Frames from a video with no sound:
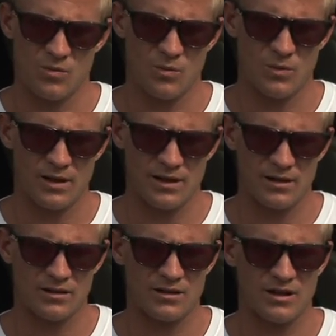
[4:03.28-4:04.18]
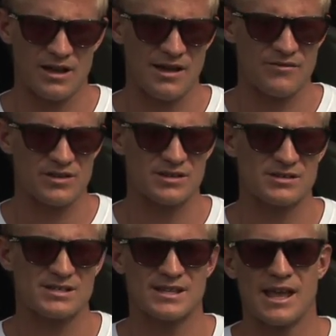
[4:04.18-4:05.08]
Well, I have a
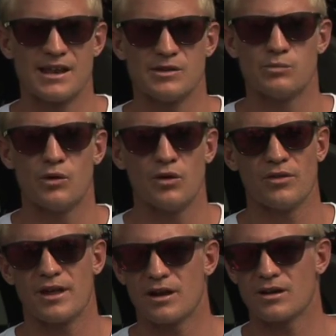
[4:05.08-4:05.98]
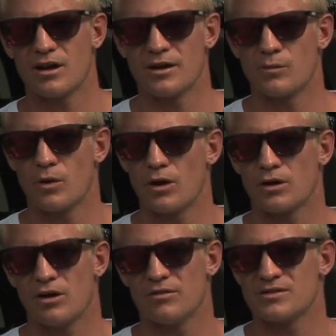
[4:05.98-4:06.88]
standard board that I kind of work
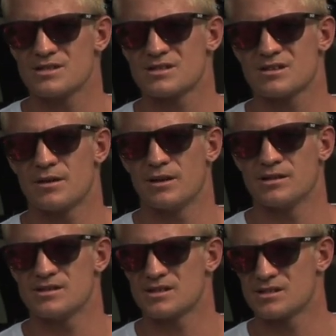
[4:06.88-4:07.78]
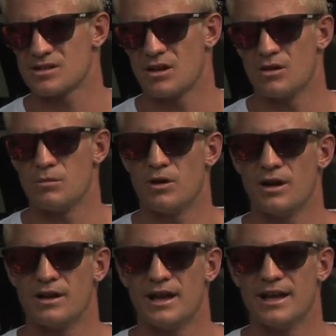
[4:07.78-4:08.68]
off. It's 6.0
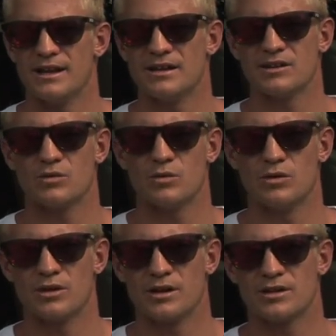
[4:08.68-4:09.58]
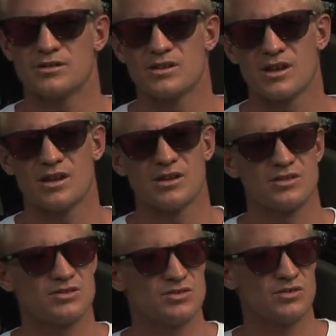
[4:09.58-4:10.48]
by 18.25,
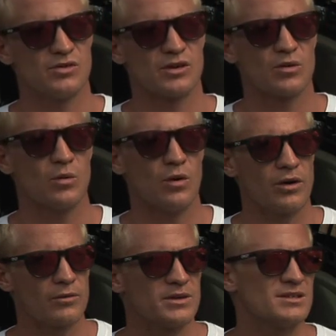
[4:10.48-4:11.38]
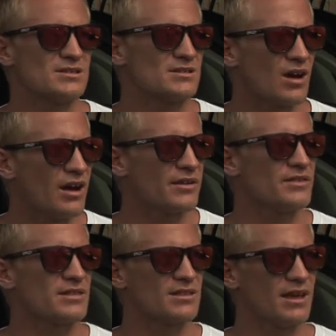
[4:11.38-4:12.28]
2.25, which is kind of
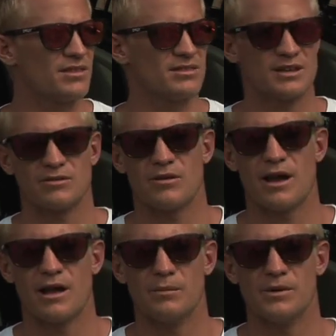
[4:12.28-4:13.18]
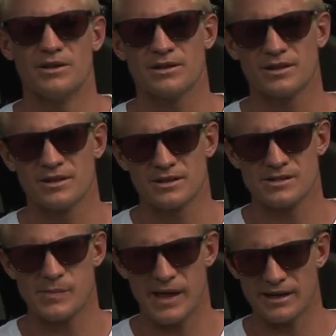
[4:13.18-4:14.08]
a thick rail, but
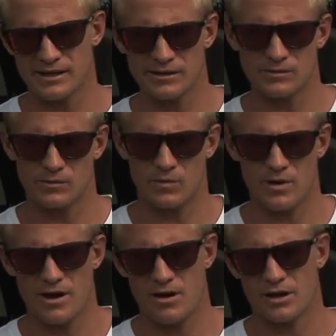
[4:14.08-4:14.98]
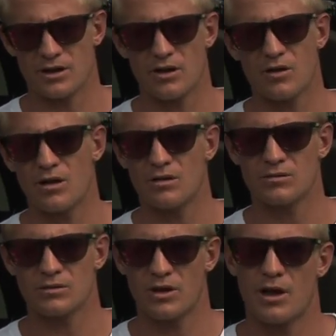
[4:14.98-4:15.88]
depending where I go,
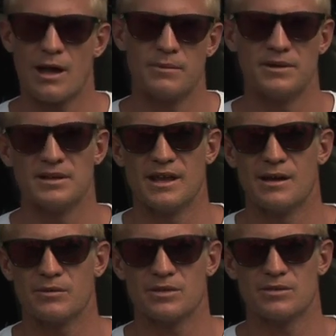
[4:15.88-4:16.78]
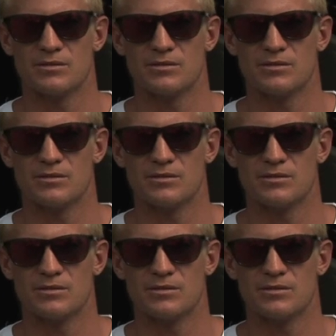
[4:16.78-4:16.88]
I'll go up and down with